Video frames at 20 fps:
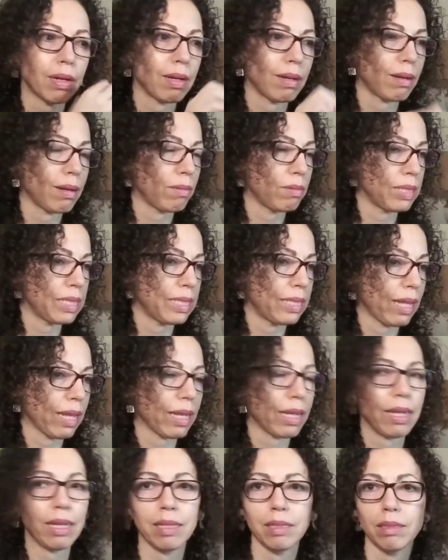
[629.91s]
I was
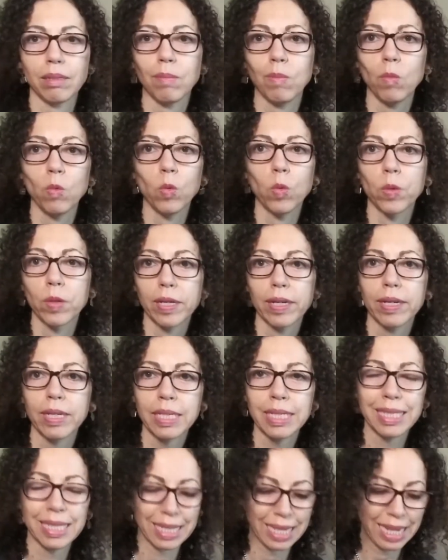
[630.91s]
thinking some
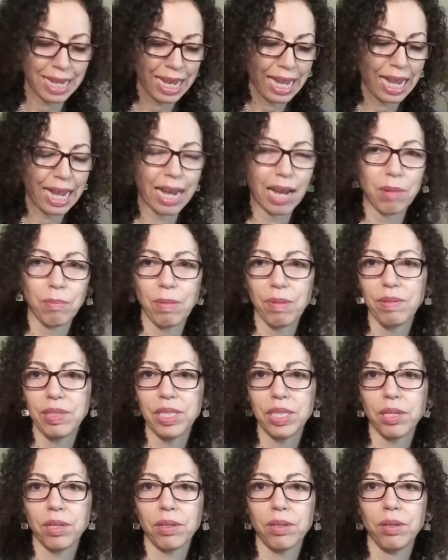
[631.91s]
words, and maybe
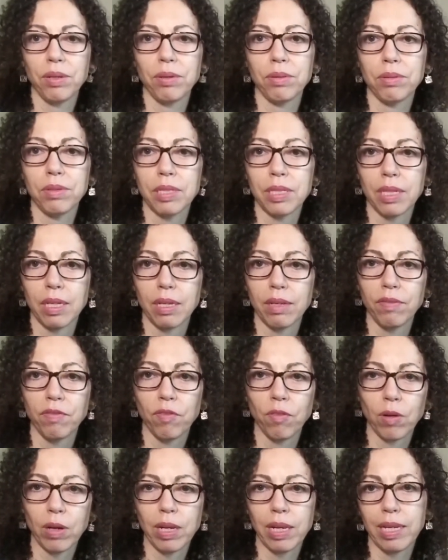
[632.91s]
she could use it for,
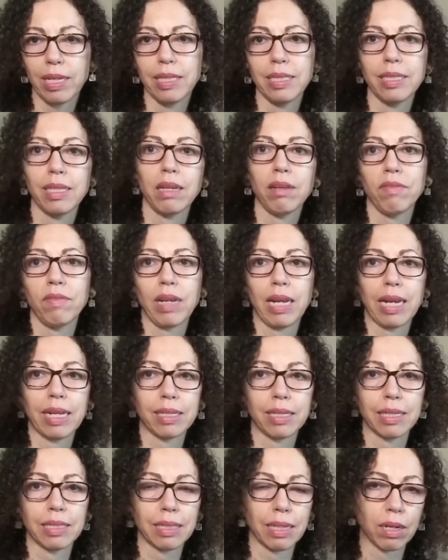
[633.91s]
instead of
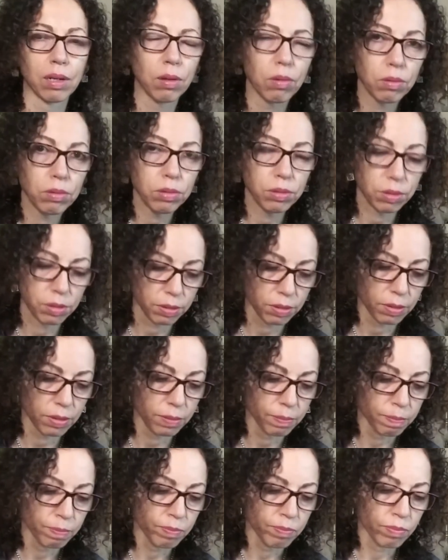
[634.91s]
as a coaster,
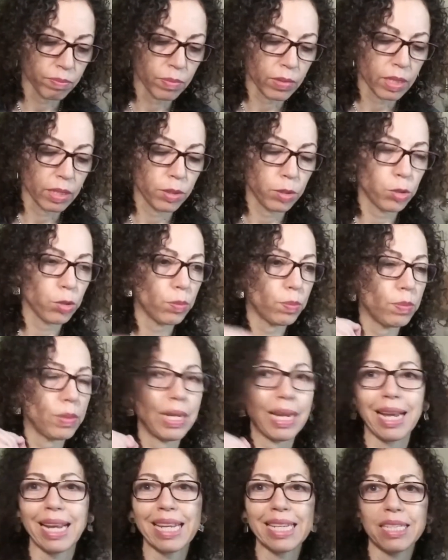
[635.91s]
to
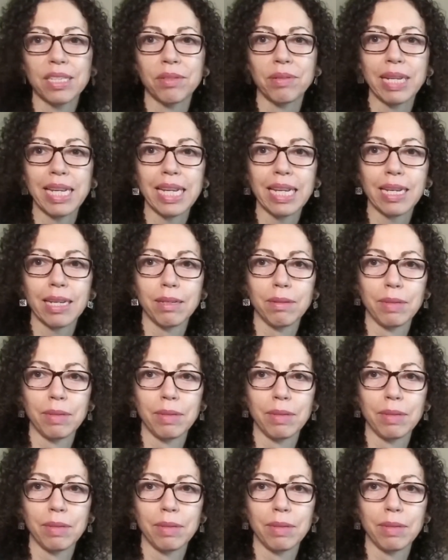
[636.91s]
like a trinket